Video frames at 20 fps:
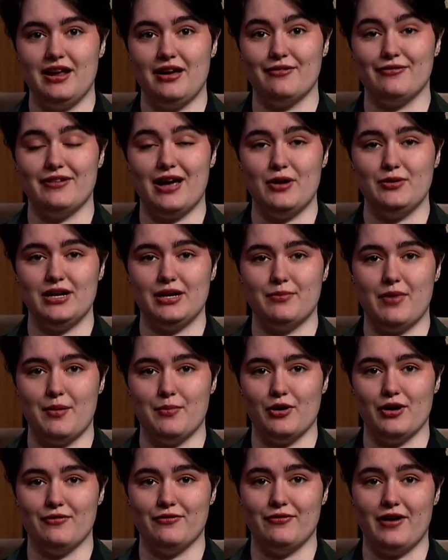a founding
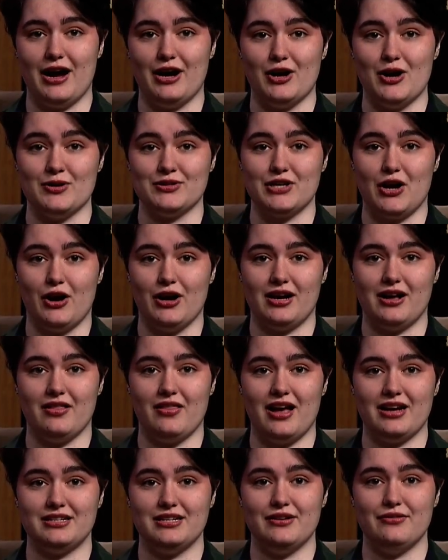member of Firehouse Art
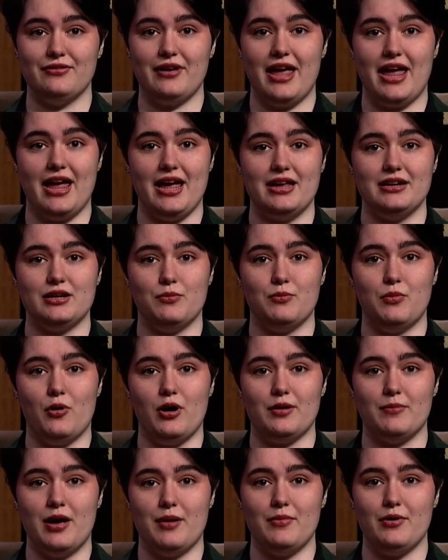Collective, and a
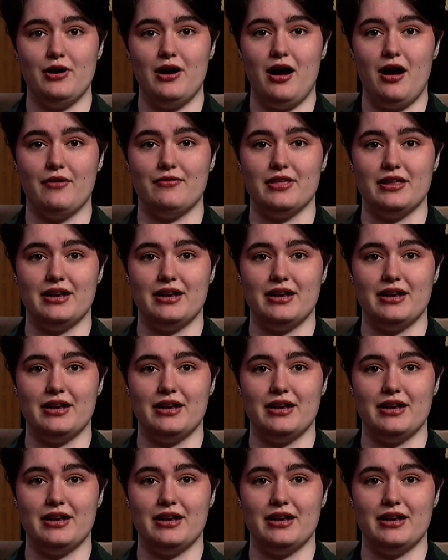board member of the